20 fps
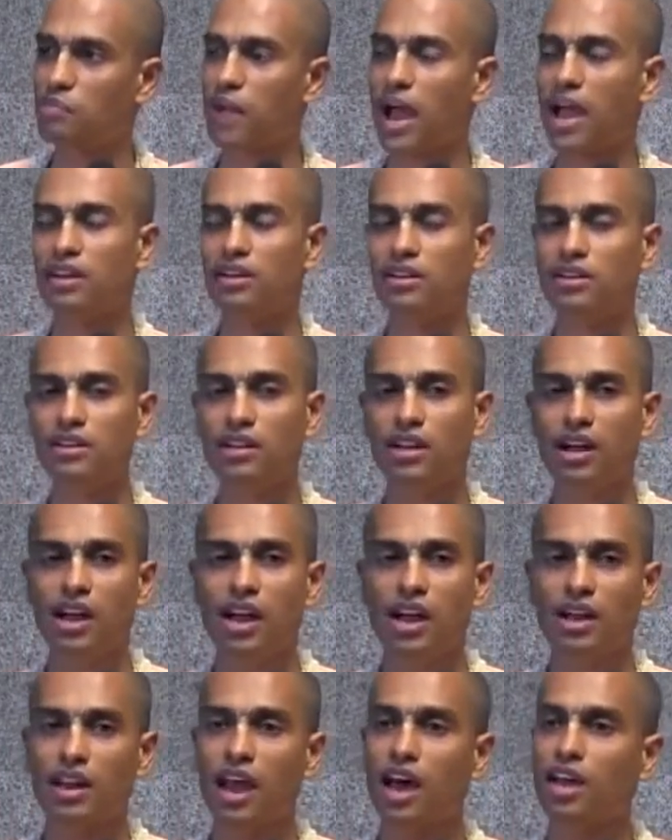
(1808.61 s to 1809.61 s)
manner.
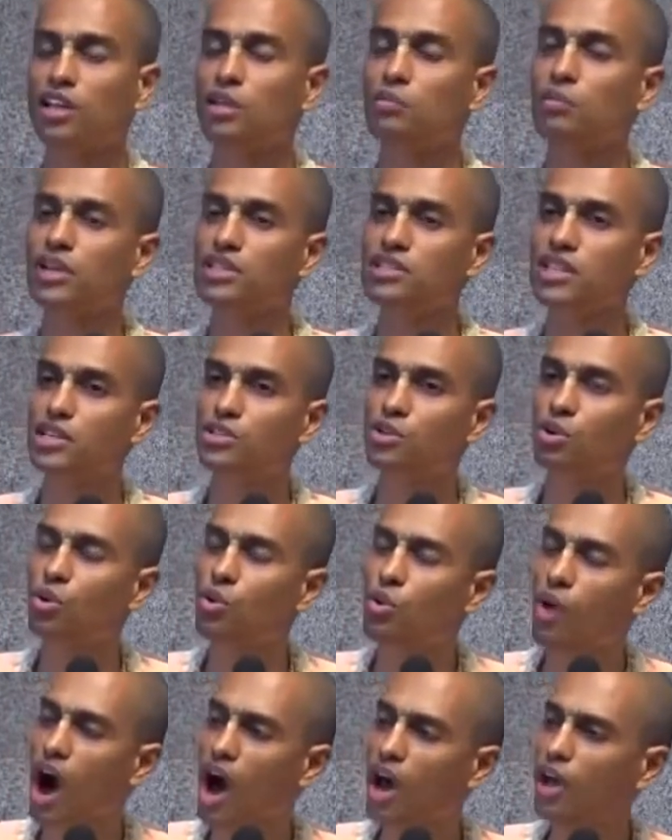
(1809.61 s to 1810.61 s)
Narada Muni says,
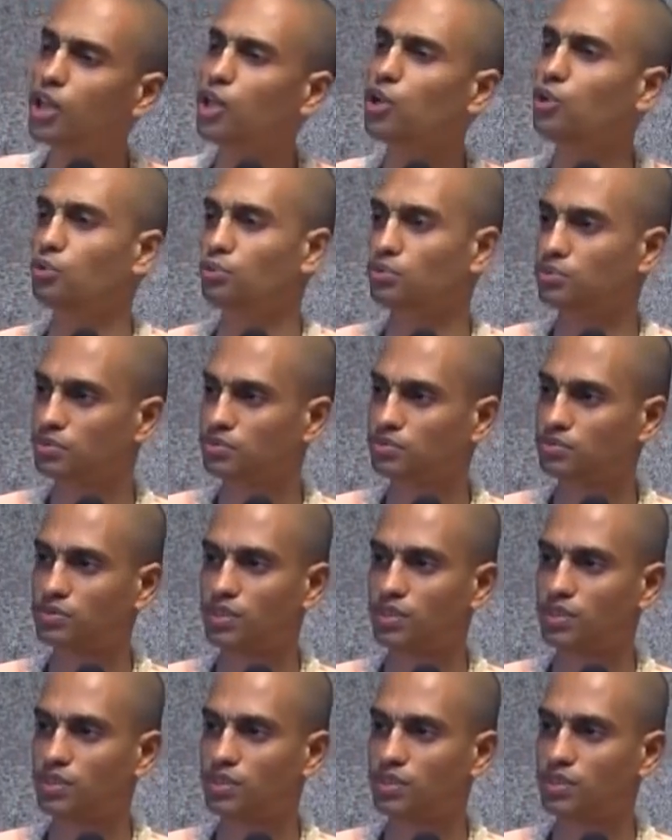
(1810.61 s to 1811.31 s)
who are you?